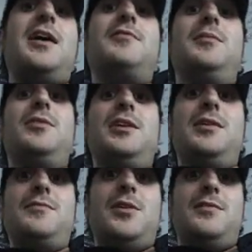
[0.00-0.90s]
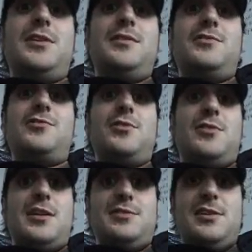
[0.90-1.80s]
everybody involved on the
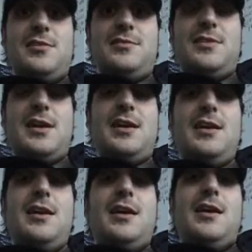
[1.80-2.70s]
show that is here today,